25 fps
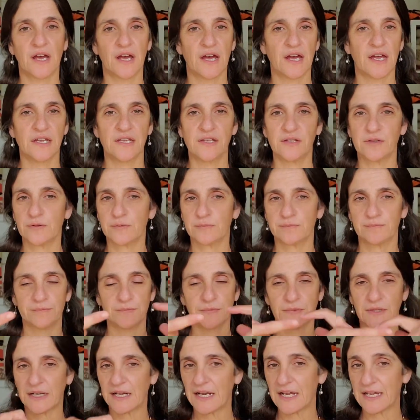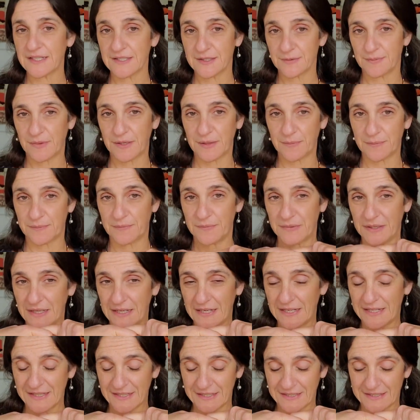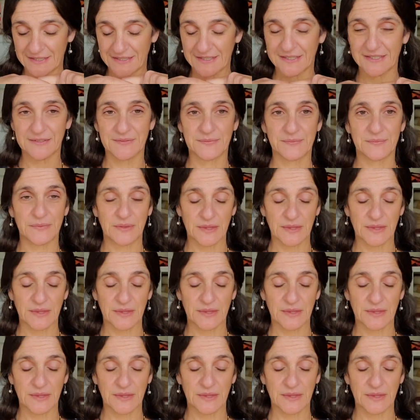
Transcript: and you clasp them like this.